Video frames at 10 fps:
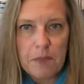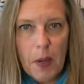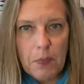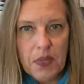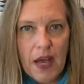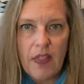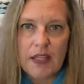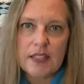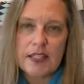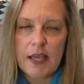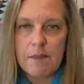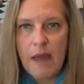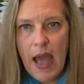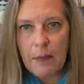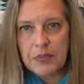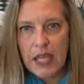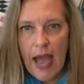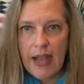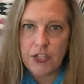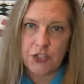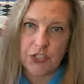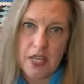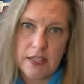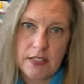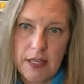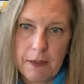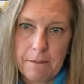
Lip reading: apply that same map to exercising,